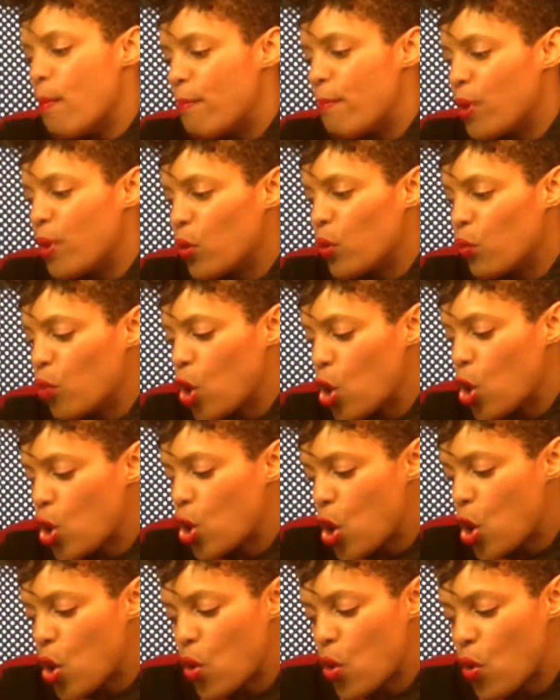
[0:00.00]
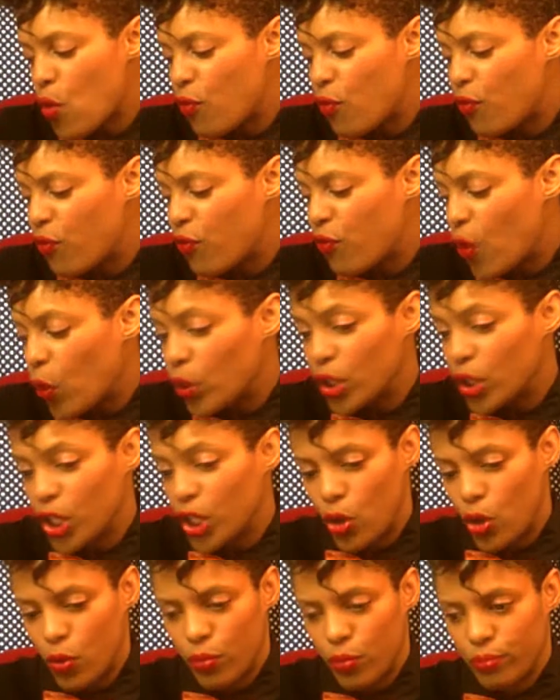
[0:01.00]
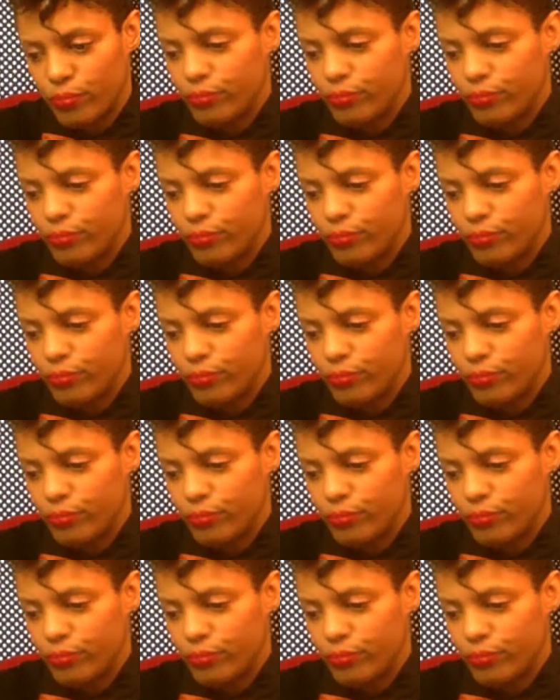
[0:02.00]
Barocco Folio.